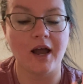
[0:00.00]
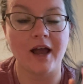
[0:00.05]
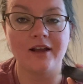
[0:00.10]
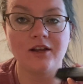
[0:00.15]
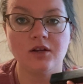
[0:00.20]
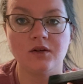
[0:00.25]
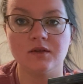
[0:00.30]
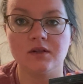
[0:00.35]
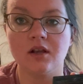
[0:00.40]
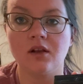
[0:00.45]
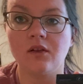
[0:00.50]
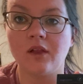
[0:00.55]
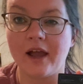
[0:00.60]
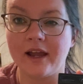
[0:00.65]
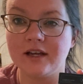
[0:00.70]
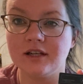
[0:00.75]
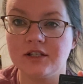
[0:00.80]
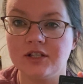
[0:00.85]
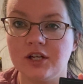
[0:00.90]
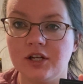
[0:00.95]
I used the
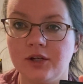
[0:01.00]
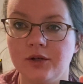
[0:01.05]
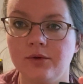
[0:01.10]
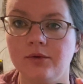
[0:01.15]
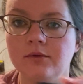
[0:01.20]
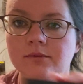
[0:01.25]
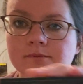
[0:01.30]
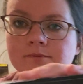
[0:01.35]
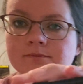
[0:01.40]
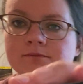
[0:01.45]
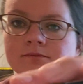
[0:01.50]
Light 2.